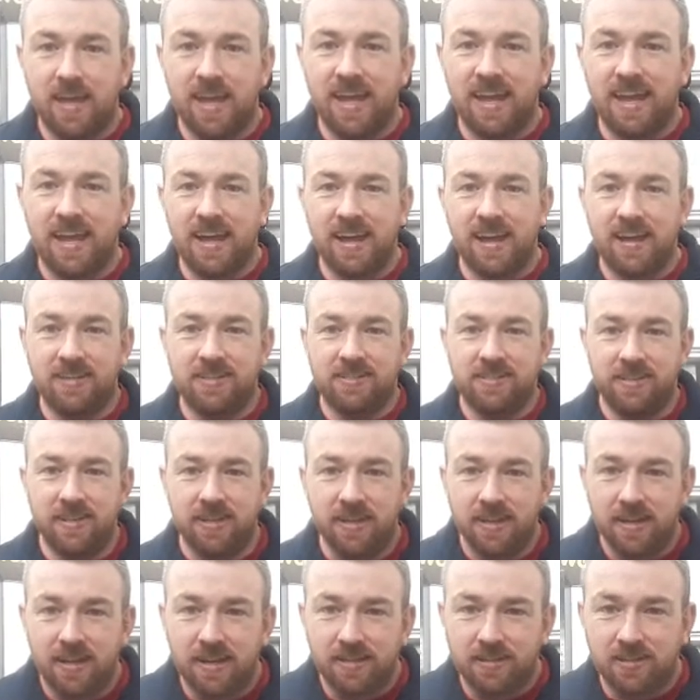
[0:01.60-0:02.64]
Hey guys,
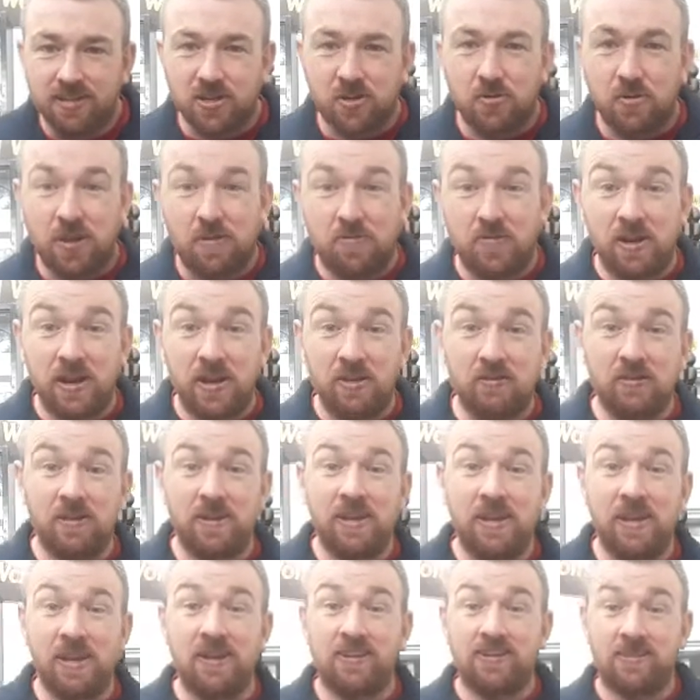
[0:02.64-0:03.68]
just a quick video
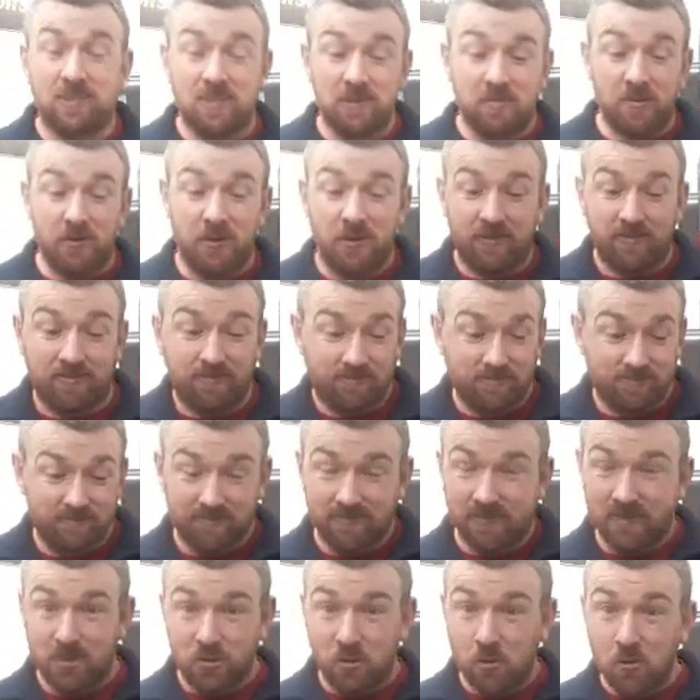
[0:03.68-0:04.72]
today. It's just about
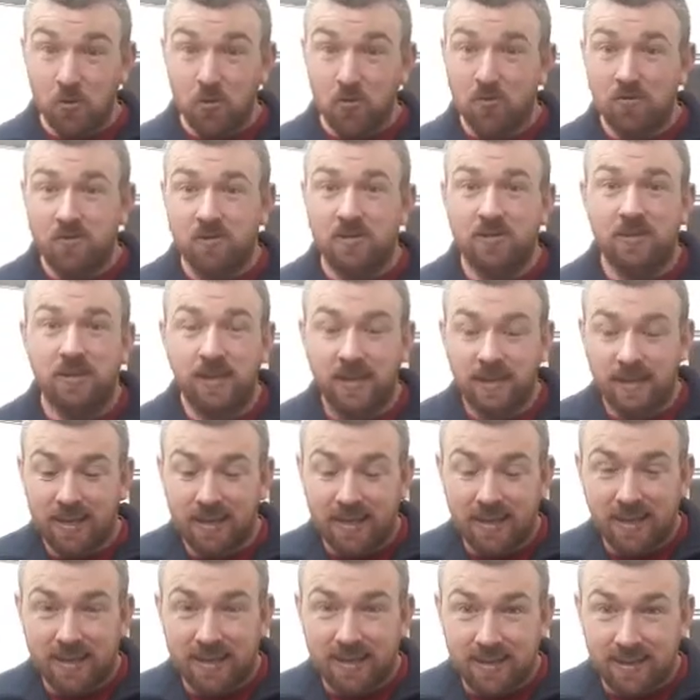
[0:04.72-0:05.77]
stoves,
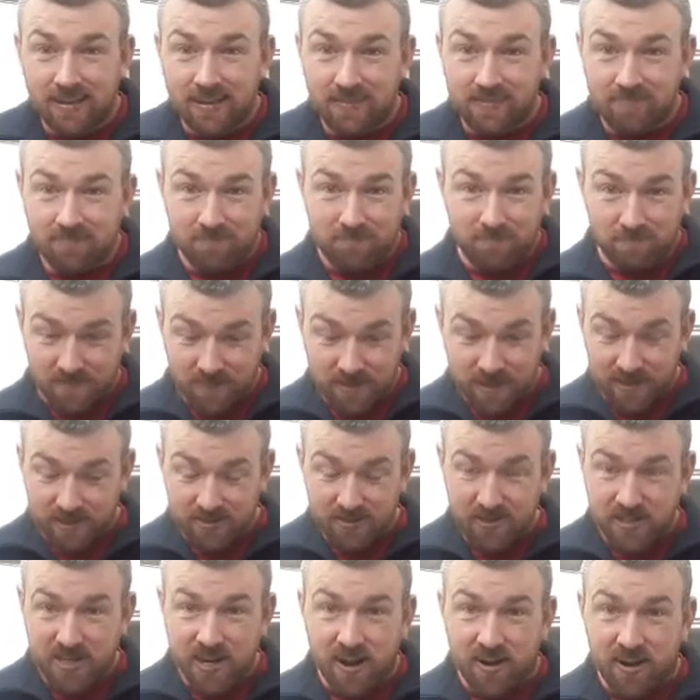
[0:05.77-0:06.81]
and
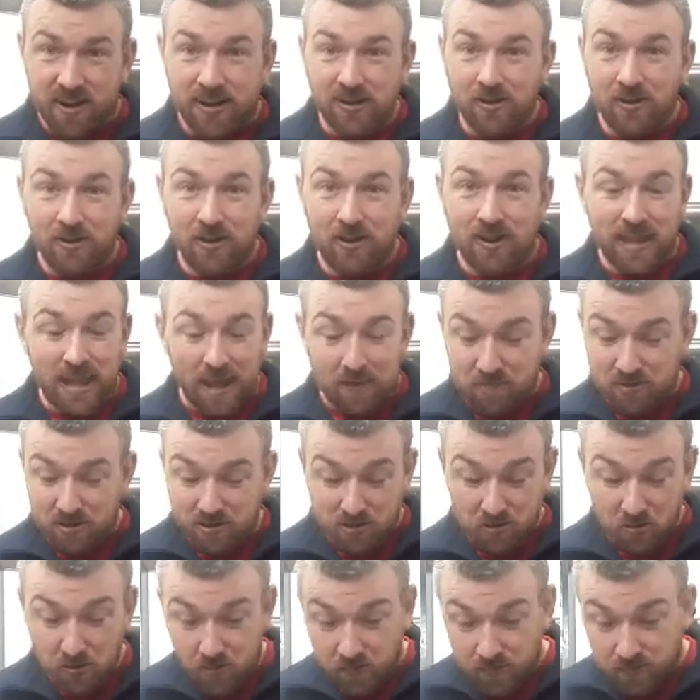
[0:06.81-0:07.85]
these are generally all the types
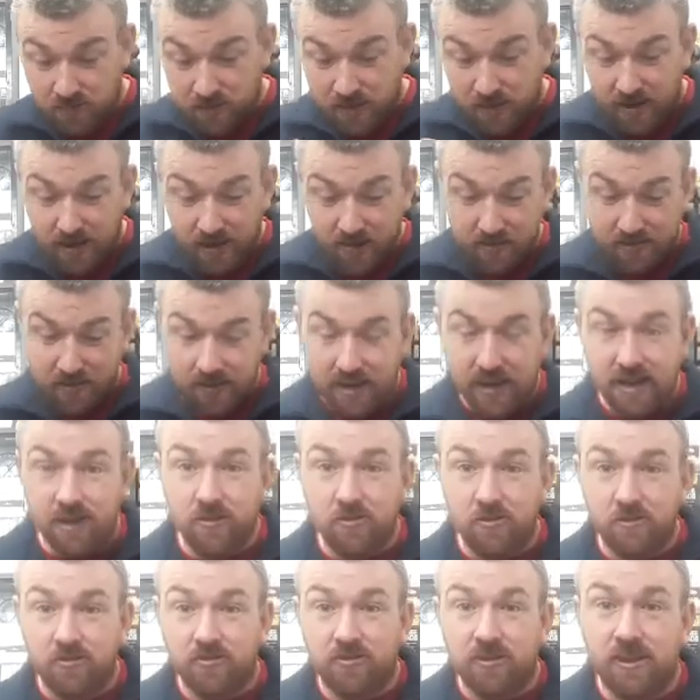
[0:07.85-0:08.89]
of stoves that I
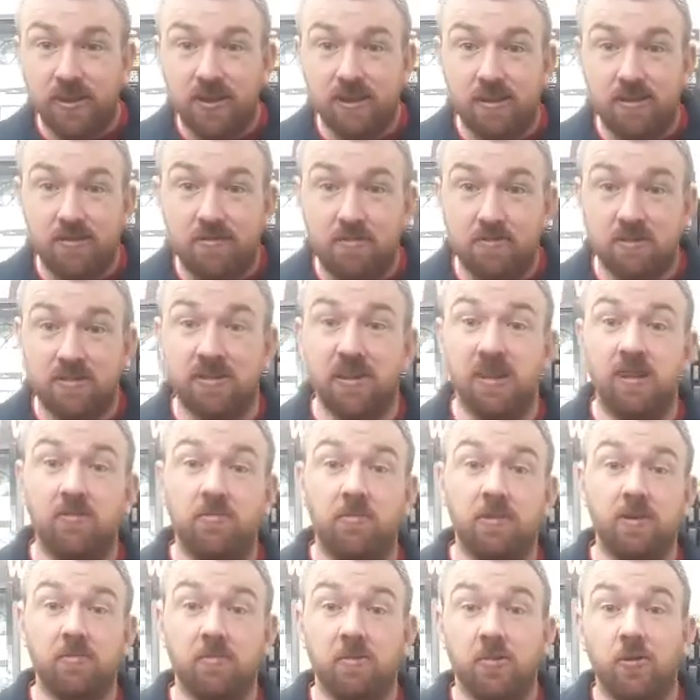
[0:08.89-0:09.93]
use here
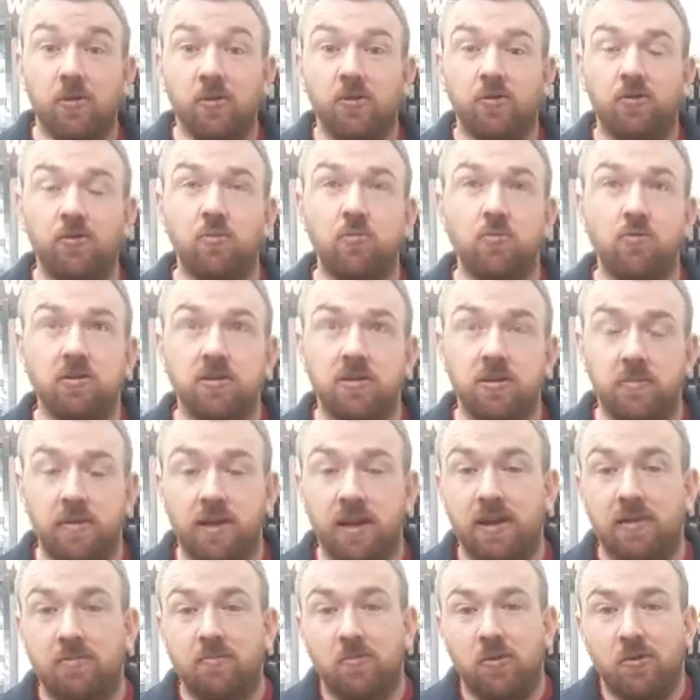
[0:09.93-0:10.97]
myself when I'm in outdoors,
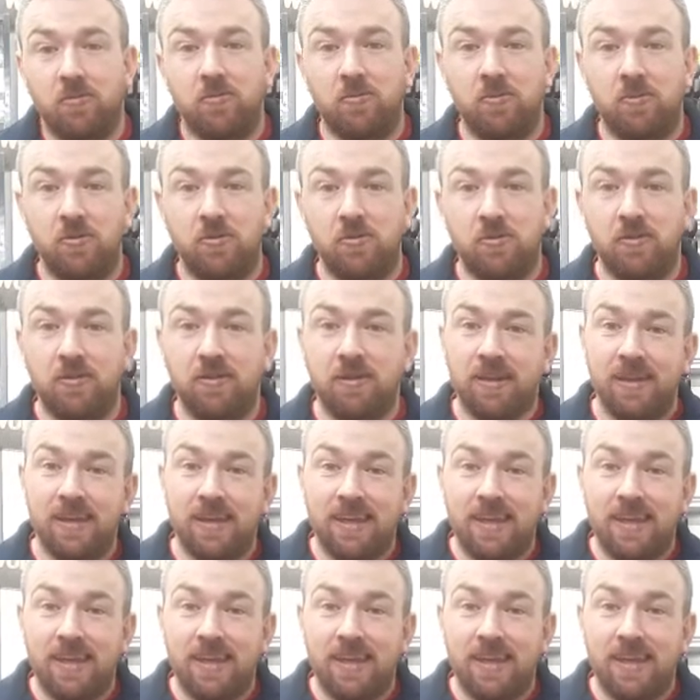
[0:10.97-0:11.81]
depending on what I'm doing.